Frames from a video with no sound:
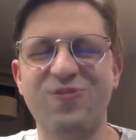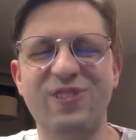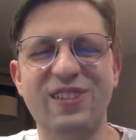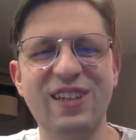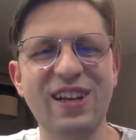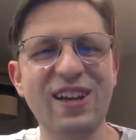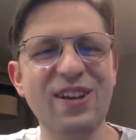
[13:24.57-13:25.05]

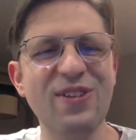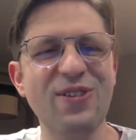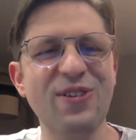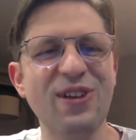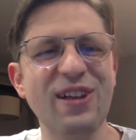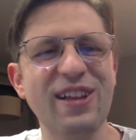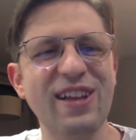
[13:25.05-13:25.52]
didn't
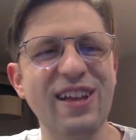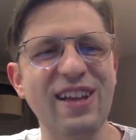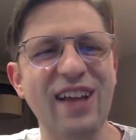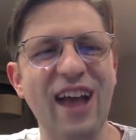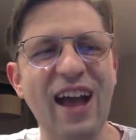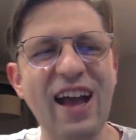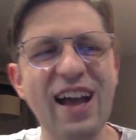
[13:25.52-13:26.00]
really.
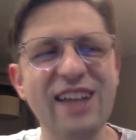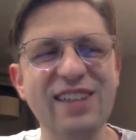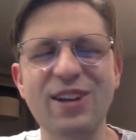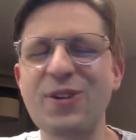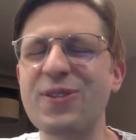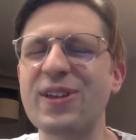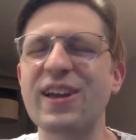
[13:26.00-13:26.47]
I actually
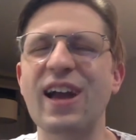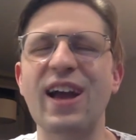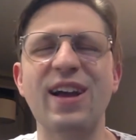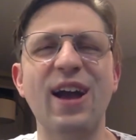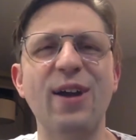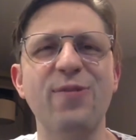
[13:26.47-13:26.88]
don't think I